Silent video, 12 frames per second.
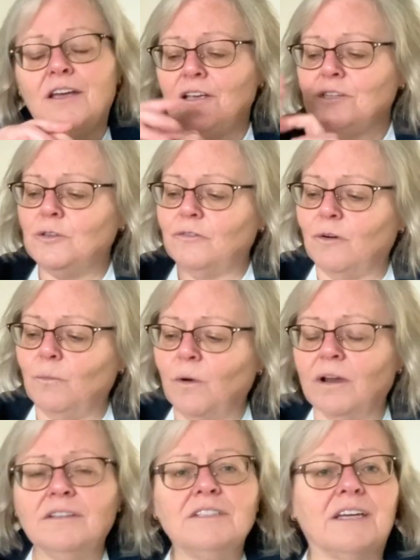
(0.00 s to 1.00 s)
So if on
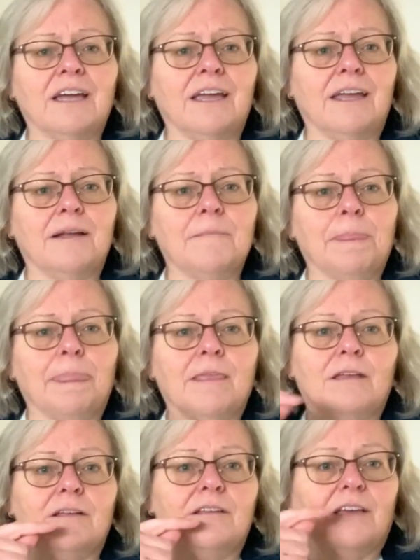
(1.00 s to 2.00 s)
one day
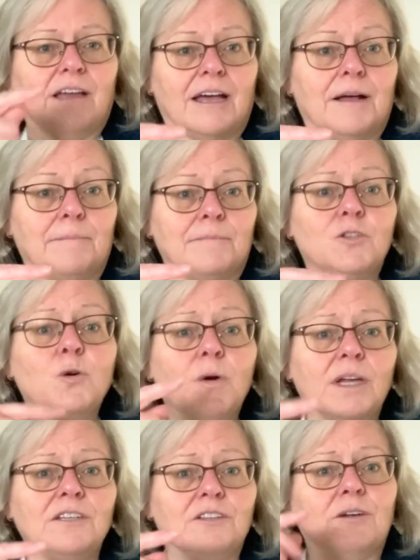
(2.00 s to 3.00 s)

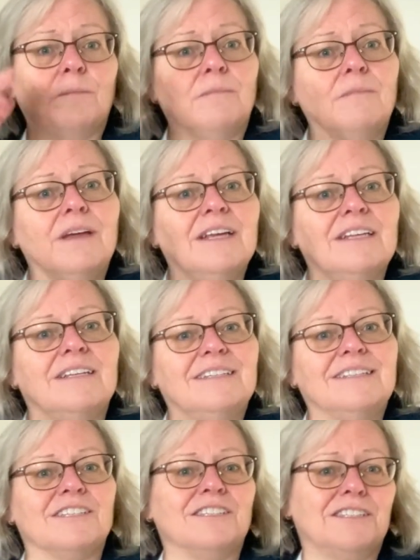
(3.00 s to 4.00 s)
talking to them
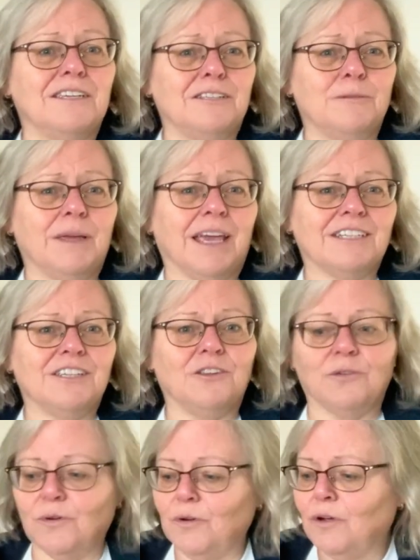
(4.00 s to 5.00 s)
doesn't seem to be getting
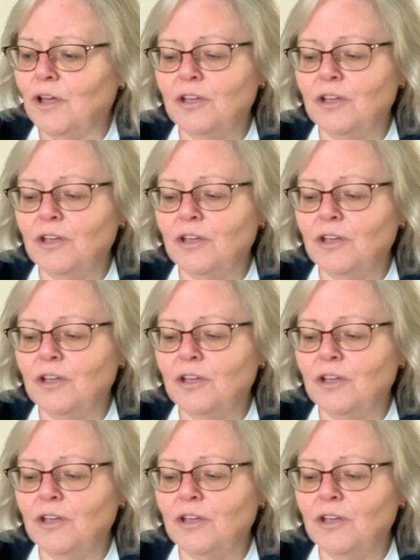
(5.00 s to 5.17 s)
through,